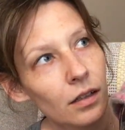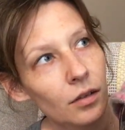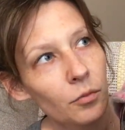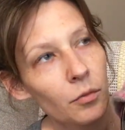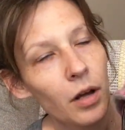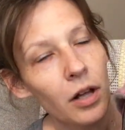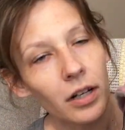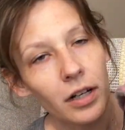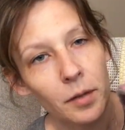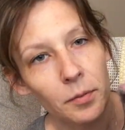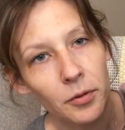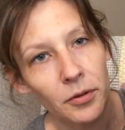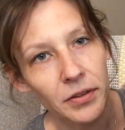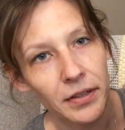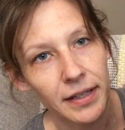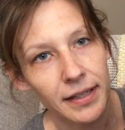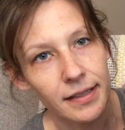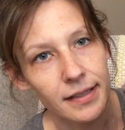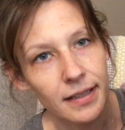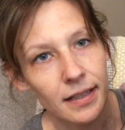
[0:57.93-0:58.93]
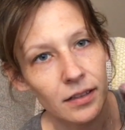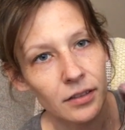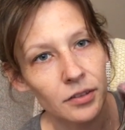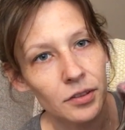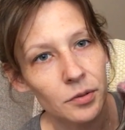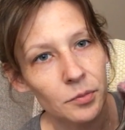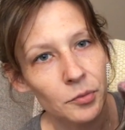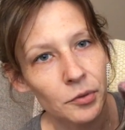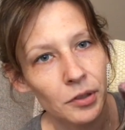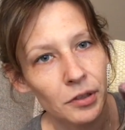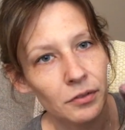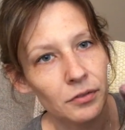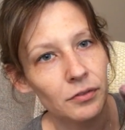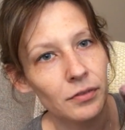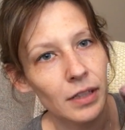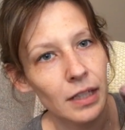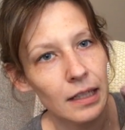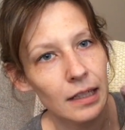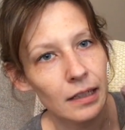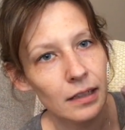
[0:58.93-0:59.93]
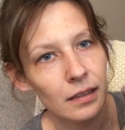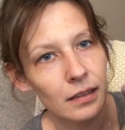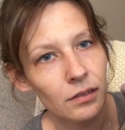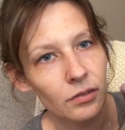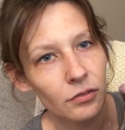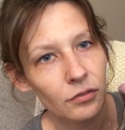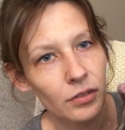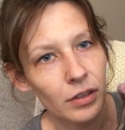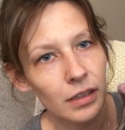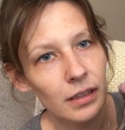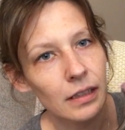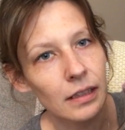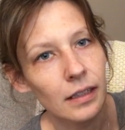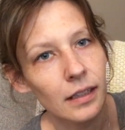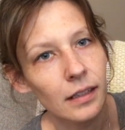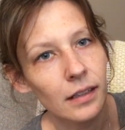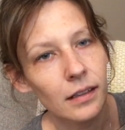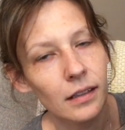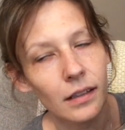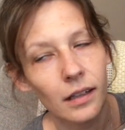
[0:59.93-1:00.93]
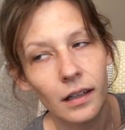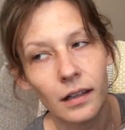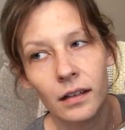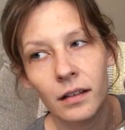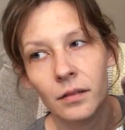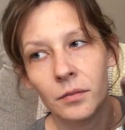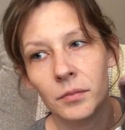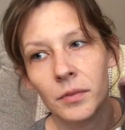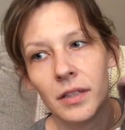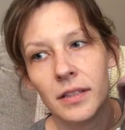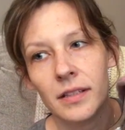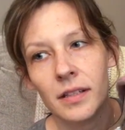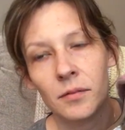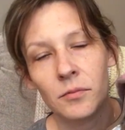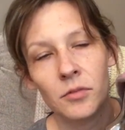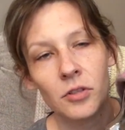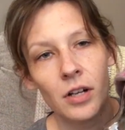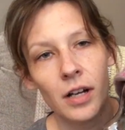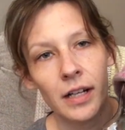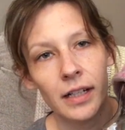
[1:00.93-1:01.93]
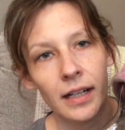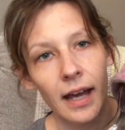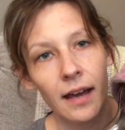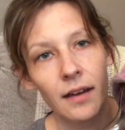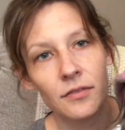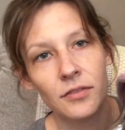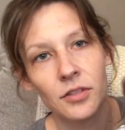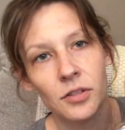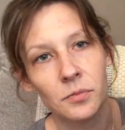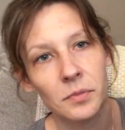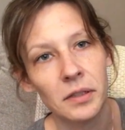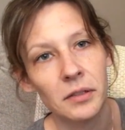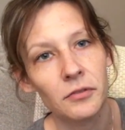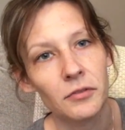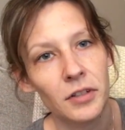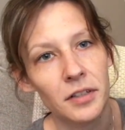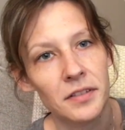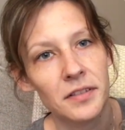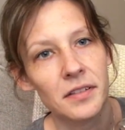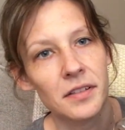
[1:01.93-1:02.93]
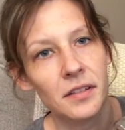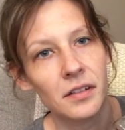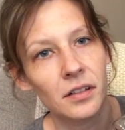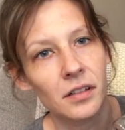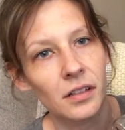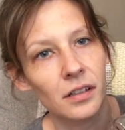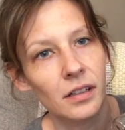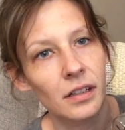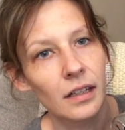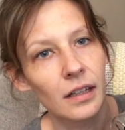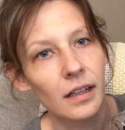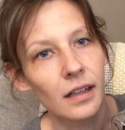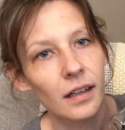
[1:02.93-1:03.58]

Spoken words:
well, a couple things, a little more vegan friendly, because I have so many friends that are